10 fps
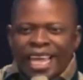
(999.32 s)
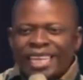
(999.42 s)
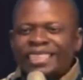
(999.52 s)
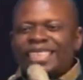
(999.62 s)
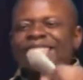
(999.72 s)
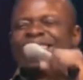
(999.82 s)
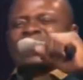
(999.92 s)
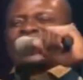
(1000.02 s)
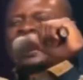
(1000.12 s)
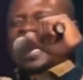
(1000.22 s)
his
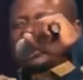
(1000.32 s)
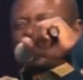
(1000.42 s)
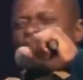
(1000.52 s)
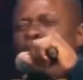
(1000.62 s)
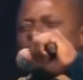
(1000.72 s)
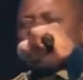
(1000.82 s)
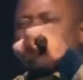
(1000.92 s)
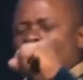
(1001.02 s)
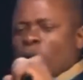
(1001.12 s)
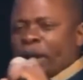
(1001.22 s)
riches of
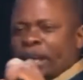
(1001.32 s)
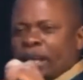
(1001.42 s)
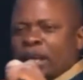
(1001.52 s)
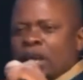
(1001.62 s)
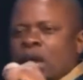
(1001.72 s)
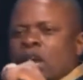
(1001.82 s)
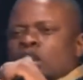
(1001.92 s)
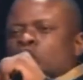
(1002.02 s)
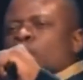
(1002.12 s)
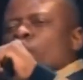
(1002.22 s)
glory
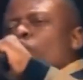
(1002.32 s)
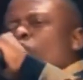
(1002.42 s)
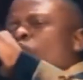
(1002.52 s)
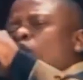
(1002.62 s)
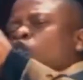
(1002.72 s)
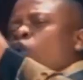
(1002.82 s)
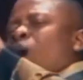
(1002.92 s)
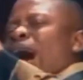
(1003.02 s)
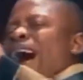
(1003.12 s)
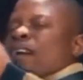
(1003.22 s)
to those
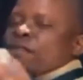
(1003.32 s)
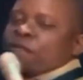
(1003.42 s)
who are